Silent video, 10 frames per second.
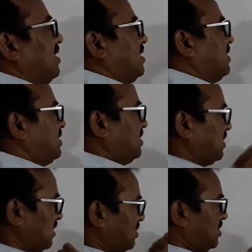it is
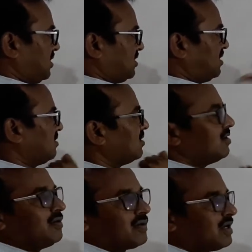in this direction.
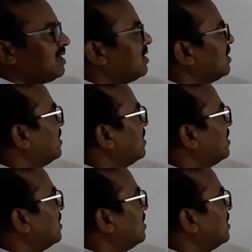Okay,